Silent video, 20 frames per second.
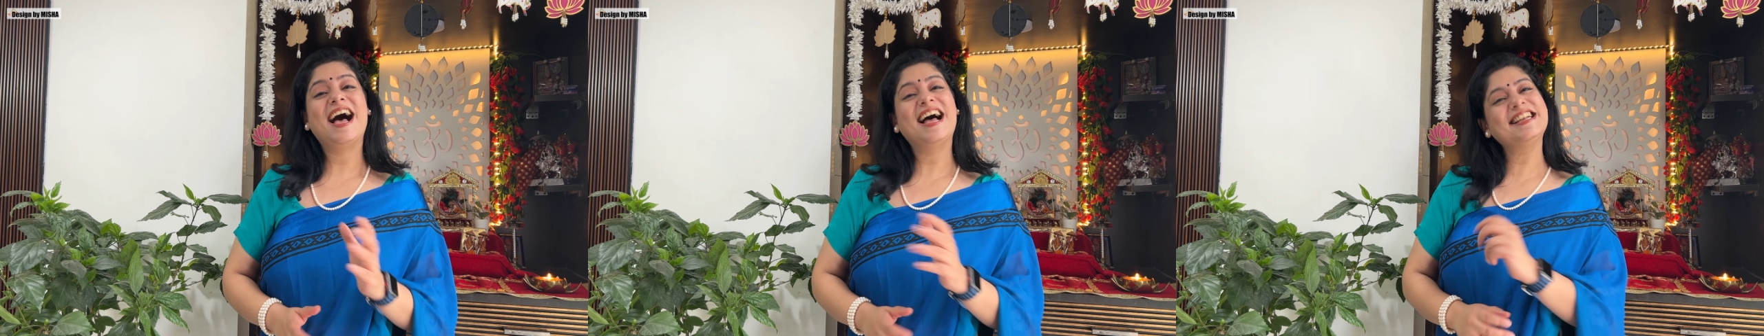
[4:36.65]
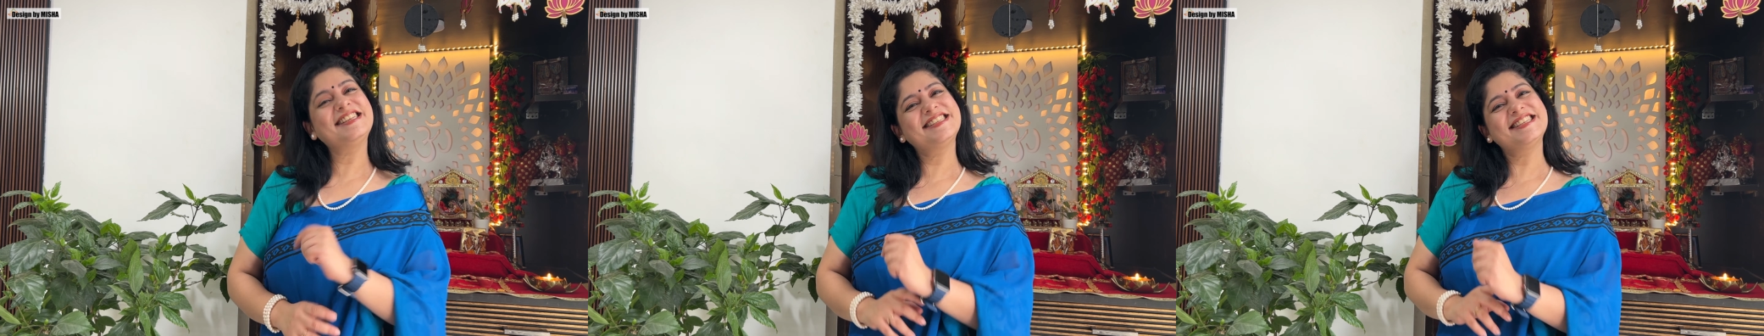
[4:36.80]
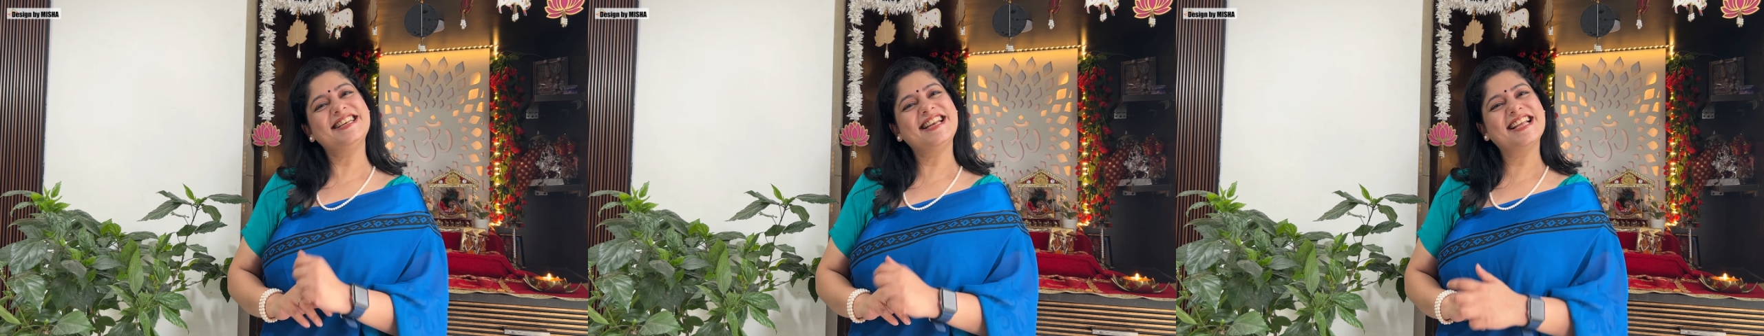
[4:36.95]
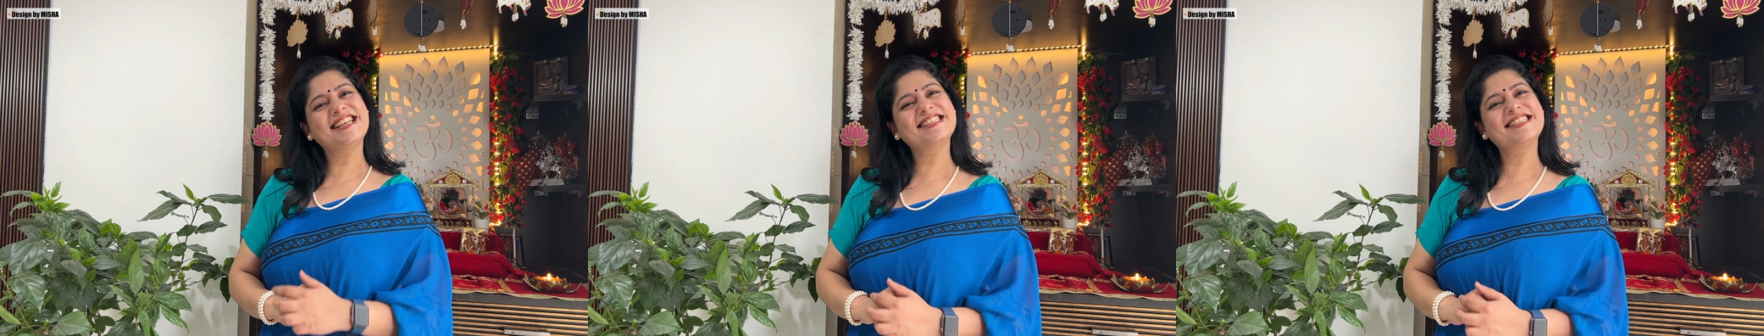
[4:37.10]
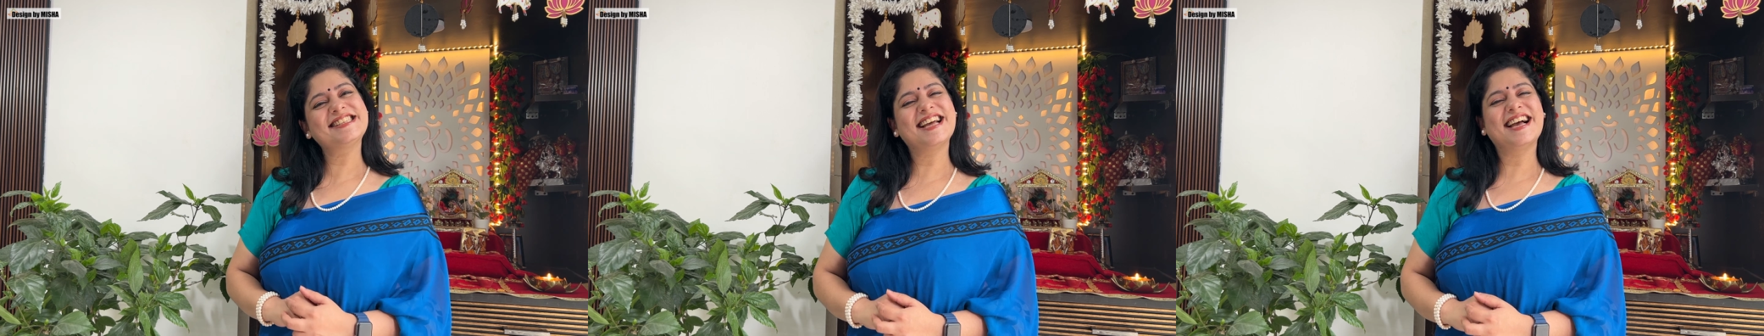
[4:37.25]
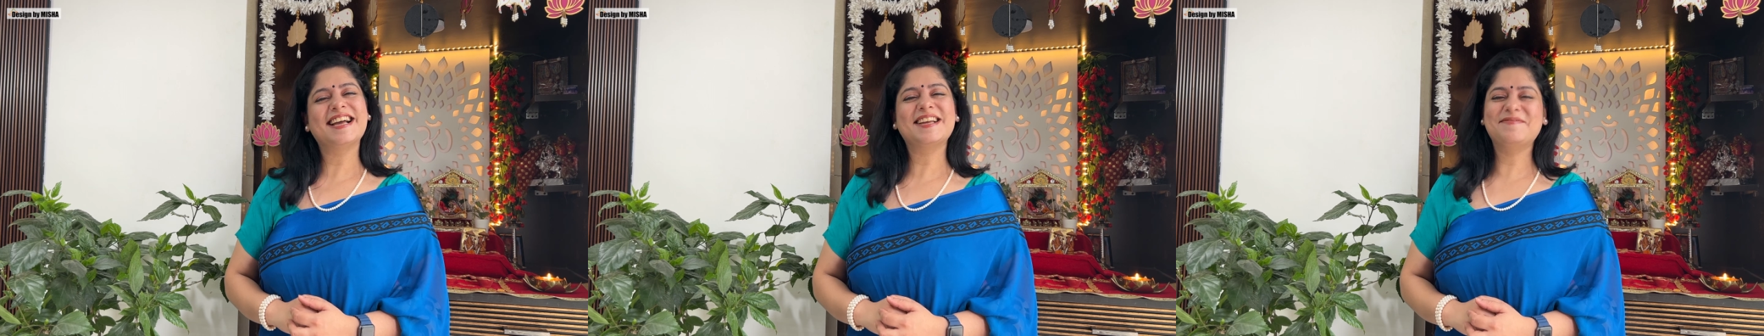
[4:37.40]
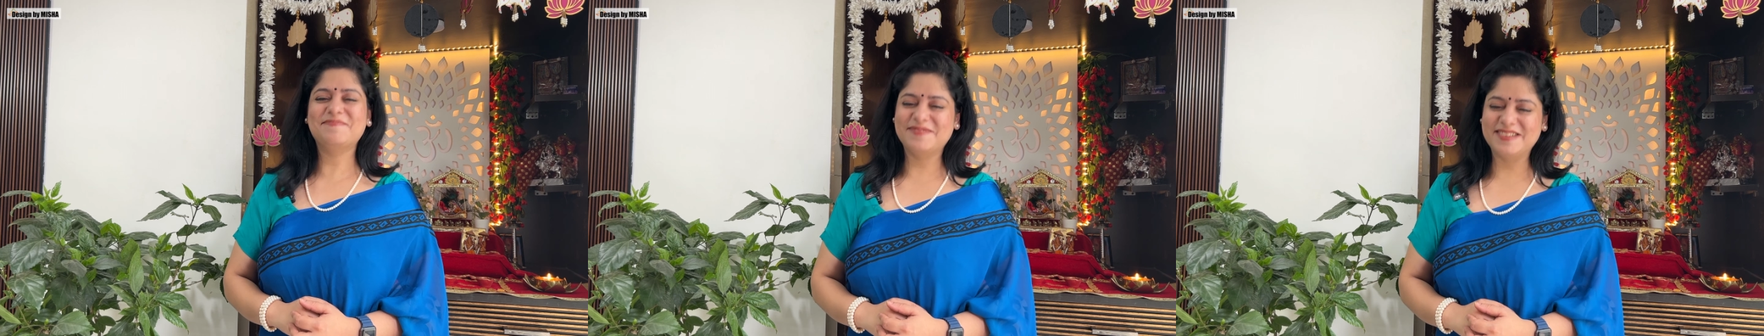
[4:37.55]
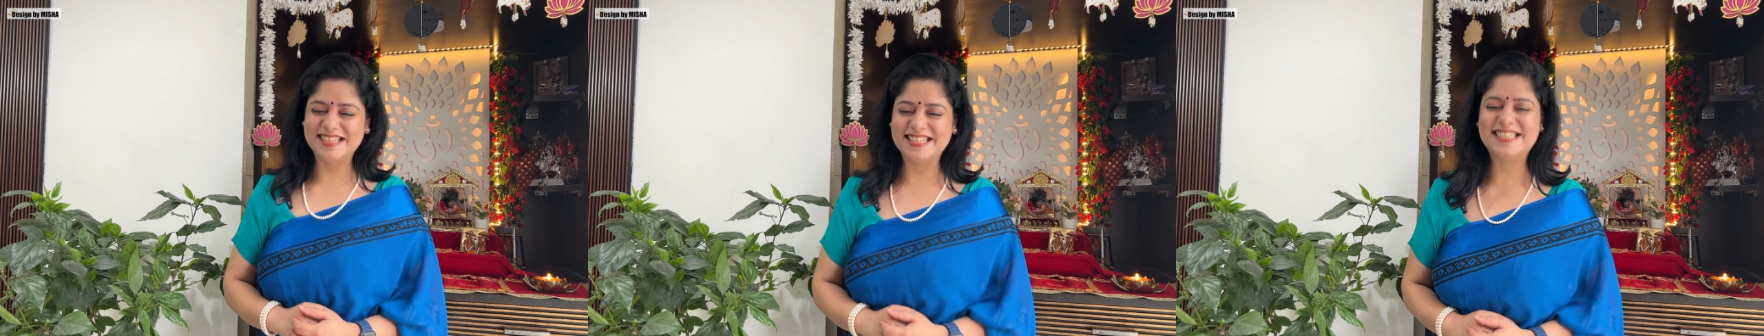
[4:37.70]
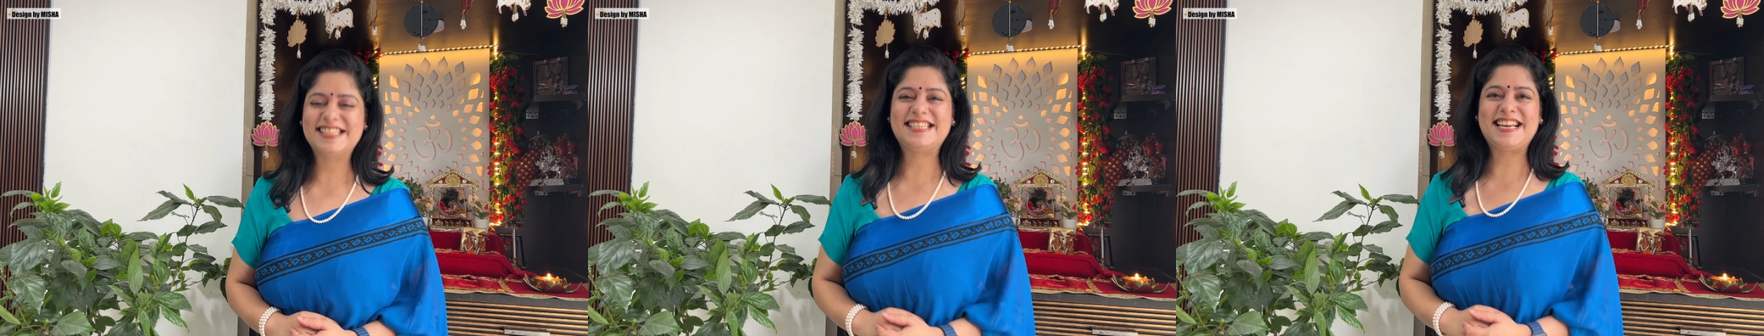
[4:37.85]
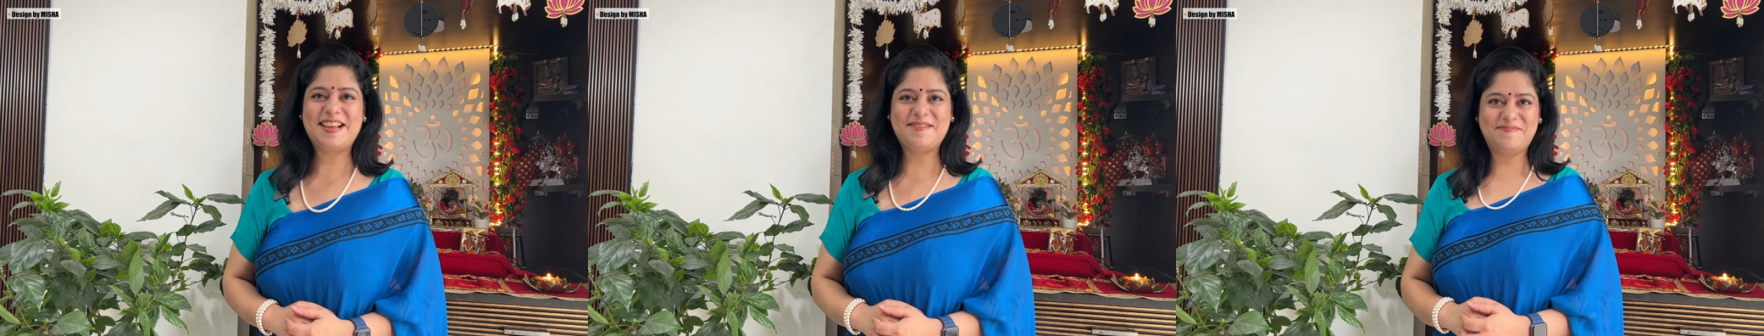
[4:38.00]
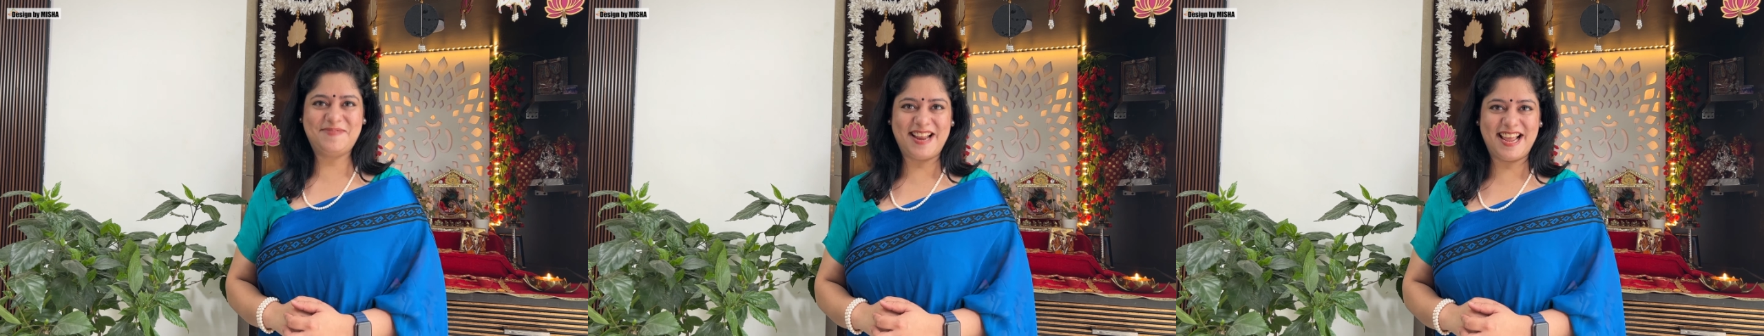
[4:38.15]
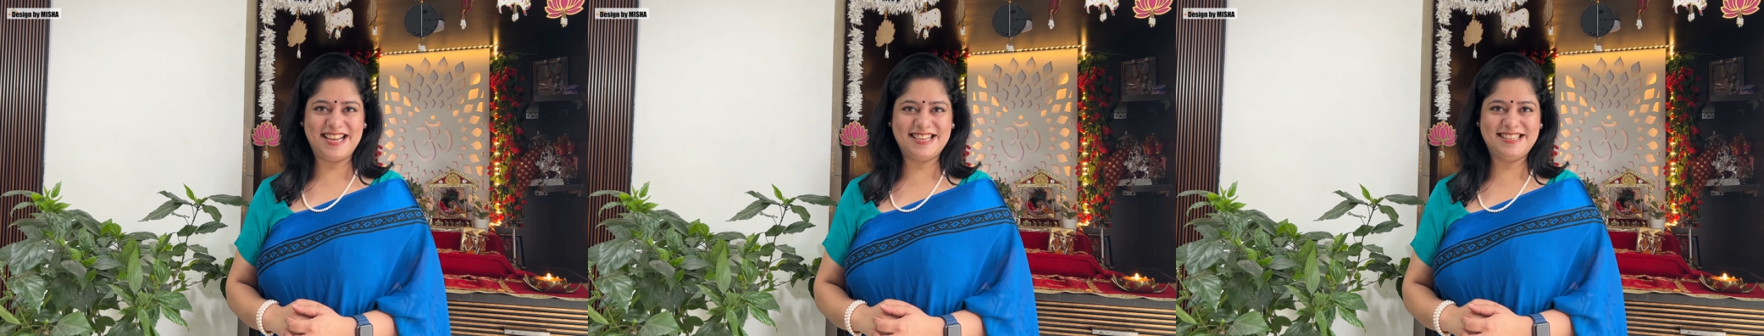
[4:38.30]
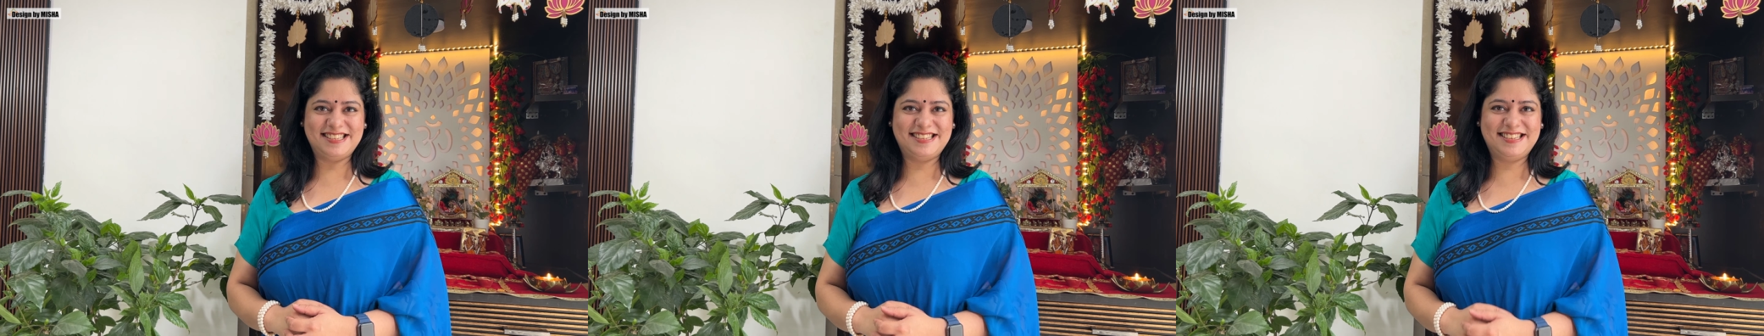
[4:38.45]
Until next time, stay
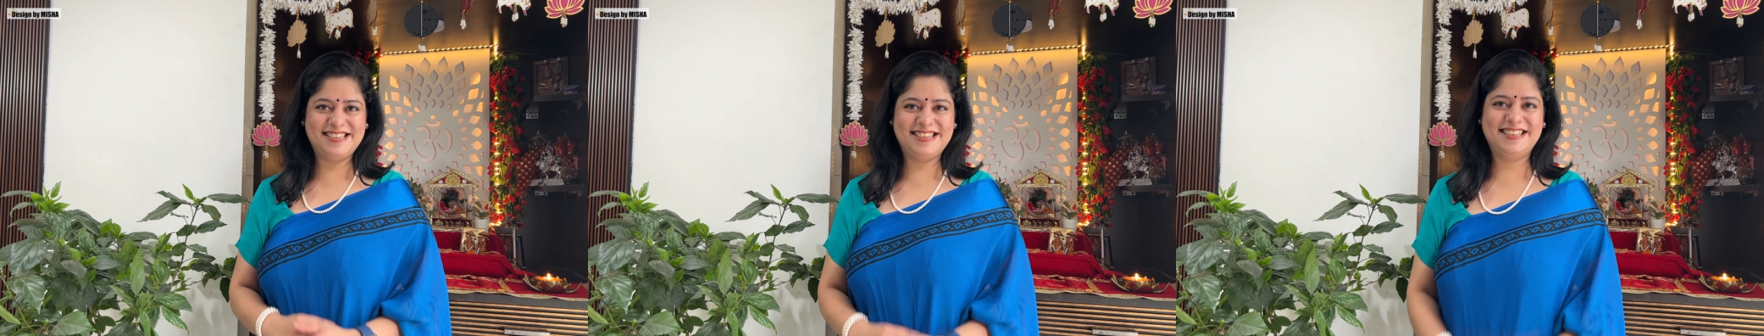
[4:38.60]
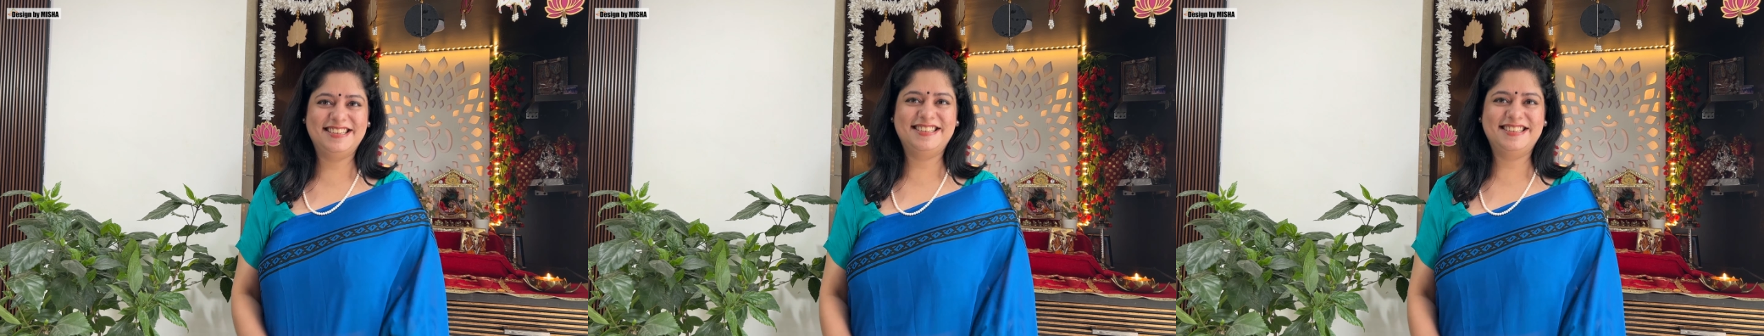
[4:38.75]
blessed.